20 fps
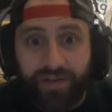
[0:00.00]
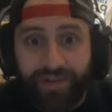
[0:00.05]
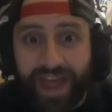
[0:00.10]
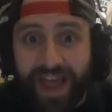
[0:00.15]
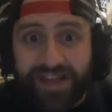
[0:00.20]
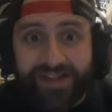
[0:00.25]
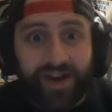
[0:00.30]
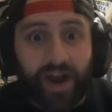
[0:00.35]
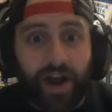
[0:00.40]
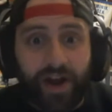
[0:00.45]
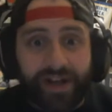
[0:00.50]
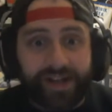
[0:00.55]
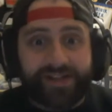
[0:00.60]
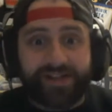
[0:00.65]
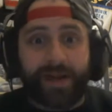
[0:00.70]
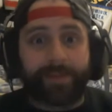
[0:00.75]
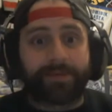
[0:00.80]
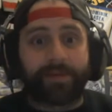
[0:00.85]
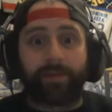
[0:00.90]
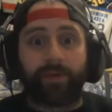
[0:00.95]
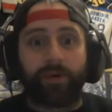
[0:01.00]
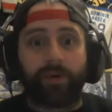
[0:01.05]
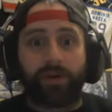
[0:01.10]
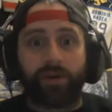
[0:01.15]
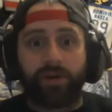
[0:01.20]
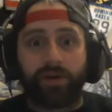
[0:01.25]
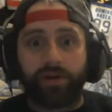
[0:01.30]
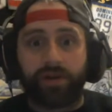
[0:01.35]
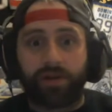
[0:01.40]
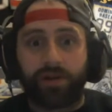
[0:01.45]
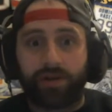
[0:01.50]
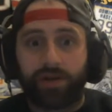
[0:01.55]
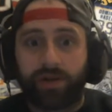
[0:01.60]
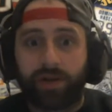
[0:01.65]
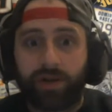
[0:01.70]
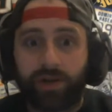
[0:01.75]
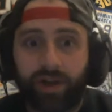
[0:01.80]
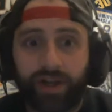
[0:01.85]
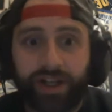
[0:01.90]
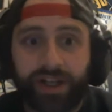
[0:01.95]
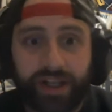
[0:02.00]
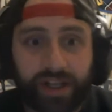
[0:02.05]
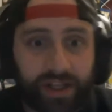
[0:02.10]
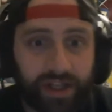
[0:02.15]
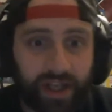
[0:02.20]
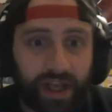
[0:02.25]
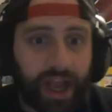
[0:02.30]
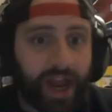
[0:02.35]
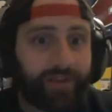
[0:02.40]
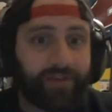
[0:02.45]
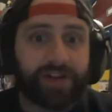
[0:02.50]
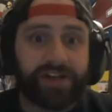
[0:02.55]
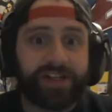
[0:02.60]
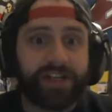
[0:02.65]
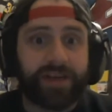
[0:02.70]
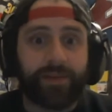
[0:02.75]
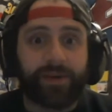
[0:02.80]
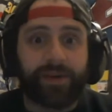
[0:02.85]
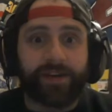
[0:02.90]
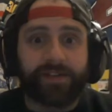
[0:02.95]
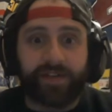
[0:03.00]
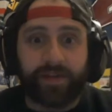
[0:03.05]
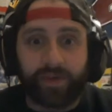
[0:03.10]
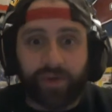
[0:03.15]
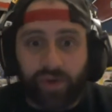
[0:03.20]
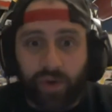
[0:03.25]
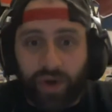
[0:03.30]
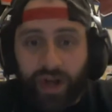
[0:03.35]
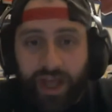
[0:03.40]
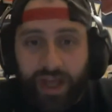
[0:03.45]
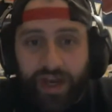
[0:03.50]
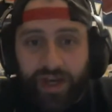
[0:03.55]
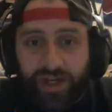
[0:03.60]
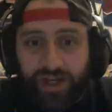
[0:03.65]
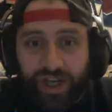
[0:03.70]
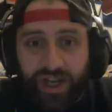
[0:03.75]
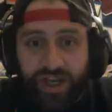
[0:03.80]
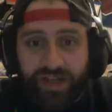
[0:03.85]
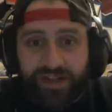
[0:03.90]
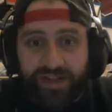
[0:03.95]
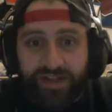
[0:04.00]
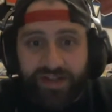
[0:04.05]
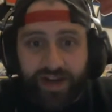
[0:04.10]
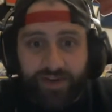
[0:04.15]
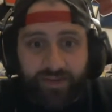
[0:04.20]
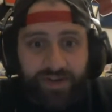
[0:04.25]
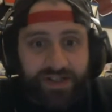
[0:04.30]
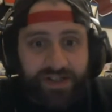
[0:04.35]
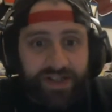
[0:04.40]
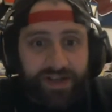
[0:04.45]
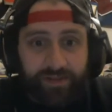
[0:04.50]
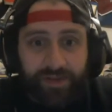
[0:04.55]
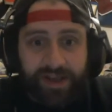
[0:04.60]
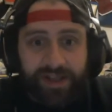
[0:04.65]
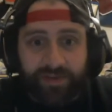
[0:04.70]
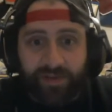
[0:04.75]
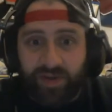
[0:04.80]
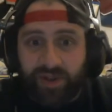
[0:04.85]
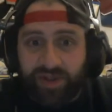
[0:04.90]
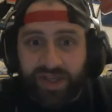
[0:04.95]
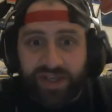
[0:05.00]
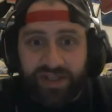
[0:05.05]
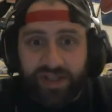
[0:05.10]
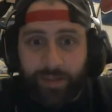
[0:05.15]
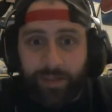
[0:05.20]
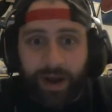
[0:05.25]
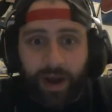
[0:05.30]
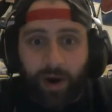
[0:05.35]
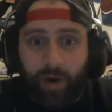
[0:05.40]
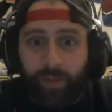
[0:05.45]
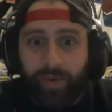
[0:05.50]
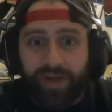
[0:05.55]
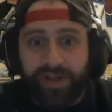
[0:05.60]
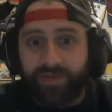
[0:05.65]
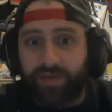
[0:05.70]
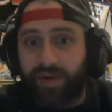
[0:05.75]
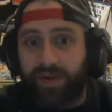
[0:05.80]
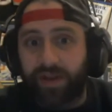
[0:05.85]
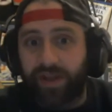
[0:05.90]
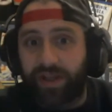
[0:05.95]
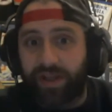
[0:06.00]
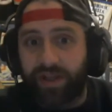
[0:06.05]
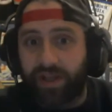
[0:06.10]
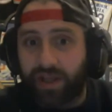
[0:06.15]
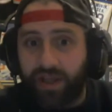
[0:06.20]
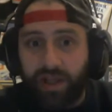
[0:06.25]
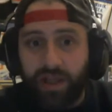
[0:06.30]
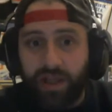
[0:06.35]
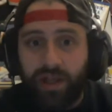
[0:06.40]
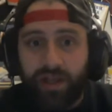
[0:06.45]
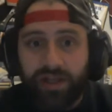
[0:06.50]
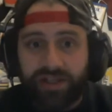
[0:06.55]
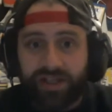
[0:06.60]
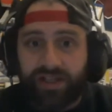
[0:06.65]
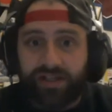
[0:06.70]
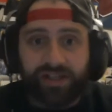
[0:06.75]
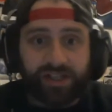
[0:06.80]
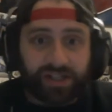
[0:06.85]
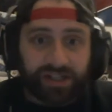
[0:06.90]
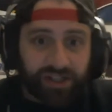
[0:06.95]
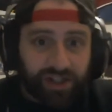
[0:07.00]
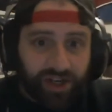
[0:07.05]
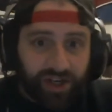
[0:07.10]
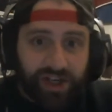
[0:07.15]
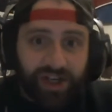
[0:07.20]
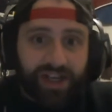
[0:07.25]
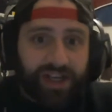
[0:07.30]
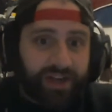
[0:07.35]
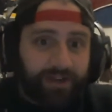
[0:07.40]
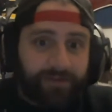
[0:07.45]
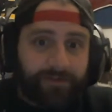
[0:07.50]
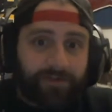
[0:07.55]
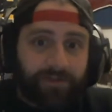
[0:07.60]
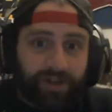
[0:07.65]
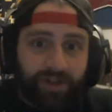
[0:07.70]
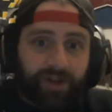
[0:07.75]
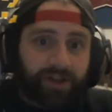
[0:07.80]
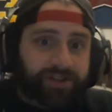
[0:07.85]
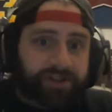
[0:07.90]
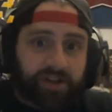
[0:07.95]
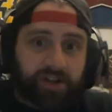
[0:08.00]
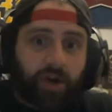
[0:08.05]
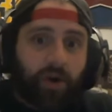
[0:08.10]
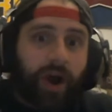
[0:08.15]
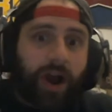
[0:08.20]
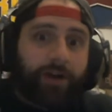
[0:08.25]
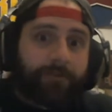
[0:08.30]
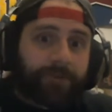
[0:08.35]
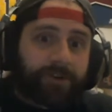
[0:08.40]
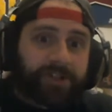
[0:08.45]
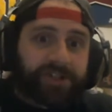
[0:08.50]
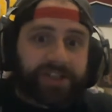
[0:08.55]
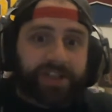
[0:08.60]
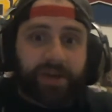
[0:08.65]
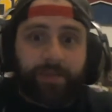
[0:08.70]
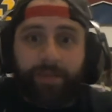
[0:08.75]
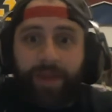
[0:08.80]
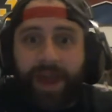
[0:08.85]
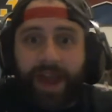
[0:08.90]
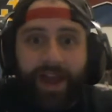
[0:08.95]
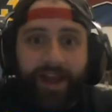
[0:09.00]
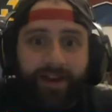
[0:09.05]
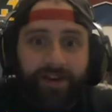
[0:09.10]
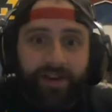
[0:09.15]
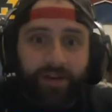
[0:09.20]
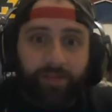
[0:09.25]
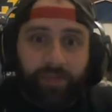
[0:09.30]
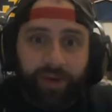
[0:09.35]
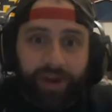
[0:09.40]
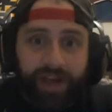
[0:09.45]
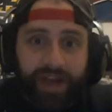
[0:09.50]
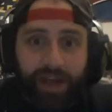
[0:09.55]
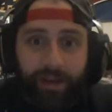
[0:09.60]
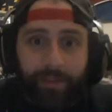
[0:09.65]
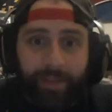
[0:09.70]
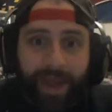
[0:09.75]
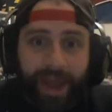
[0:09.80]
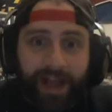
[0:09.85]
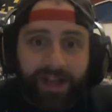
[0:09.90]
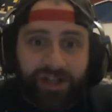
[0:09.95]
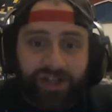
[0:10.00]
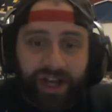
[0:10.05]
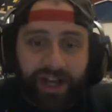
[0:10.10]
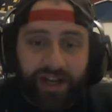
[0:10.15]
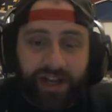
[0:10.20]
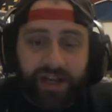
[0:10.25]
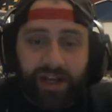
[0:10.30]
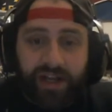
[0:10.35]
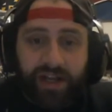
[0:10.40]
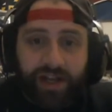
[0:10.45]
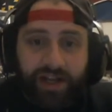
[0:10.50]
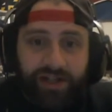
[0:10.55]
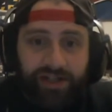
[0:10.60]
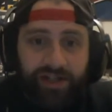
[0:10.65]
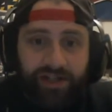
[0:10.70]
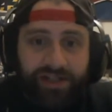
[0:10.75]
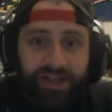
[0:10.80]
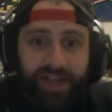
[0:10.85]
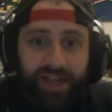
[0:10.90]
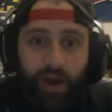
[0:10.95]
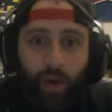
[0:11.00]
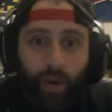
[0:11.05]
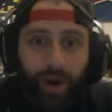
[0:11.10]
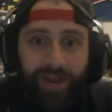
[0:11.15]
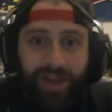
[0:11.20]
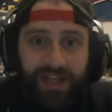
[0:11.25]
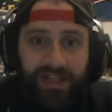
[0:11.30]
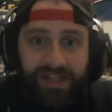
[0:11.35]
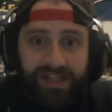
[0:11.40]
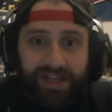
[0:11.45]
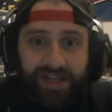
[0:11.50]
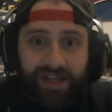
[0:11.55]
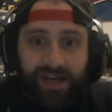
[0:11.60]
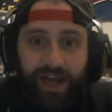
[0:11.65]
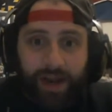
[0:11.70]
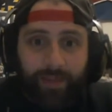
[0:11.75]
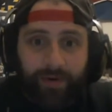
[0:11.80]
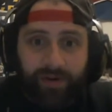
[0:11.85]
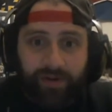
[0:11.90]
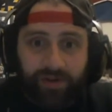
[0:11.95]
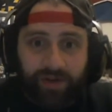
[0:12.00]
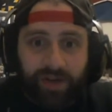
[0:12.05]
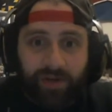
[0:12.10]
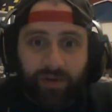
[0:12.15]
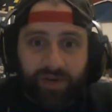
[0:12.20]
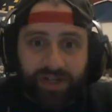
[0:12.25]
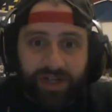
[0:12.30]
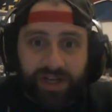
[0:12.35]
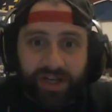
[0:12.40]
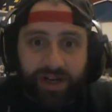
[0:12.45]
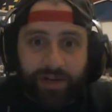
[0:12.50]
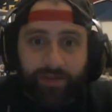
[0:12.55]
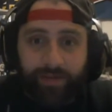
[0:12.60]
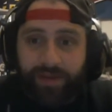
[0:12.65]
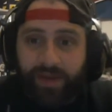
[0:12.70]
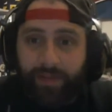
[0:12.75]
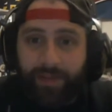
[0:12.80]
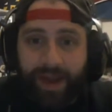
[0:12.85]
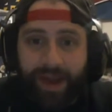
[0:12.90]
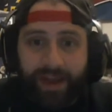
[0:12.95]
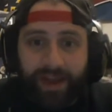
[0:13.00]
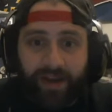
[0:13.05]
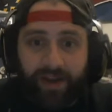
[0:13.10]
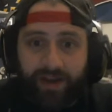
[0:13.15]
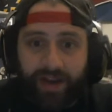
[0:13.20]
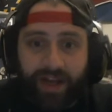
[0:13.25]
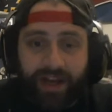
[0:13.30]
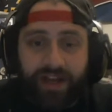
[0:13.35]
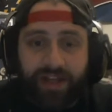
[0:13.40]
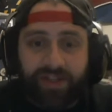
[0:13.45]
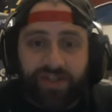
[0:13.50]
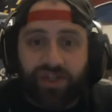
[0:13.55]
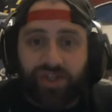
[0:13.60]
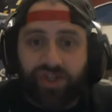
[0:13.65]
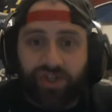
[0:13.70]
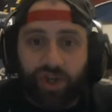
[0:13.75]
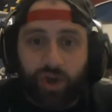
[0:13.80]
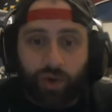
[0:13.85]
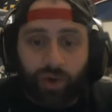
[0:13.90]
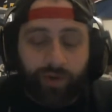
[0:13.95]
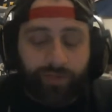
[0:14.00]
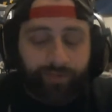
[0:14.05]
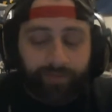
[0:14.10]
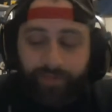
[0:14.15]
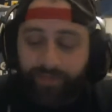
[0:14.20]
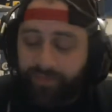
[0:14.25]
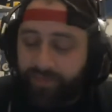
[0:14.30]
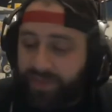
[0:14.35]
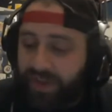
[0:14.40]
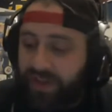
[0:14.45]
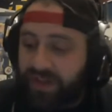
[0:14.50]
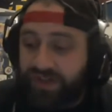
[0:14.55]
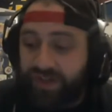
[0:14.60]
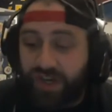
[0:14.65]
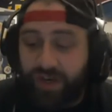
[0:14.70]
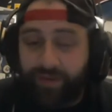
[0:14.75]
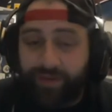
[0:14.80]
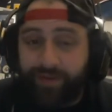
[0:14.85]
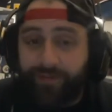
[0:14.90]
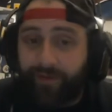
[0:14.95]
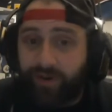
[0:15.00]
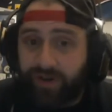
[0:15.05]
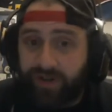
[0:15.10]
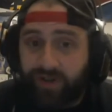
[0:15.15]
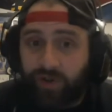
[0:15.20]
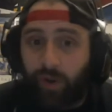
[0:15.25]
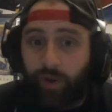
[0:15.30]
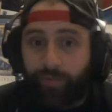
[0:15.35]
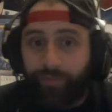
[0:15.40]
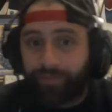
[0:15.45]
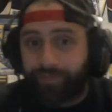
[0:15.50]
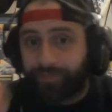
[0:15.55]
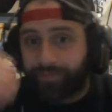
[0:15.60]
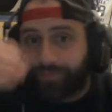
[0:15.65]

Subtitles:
That's unacceptable. Like, every team gives up shorthanded chances. Every team makes mistakes on power plays, but like to literally give little to no effort to get back into the play and back check to take away that second opportunity, which ended up in the back of your net, is a joke. Let's talk about the first goal.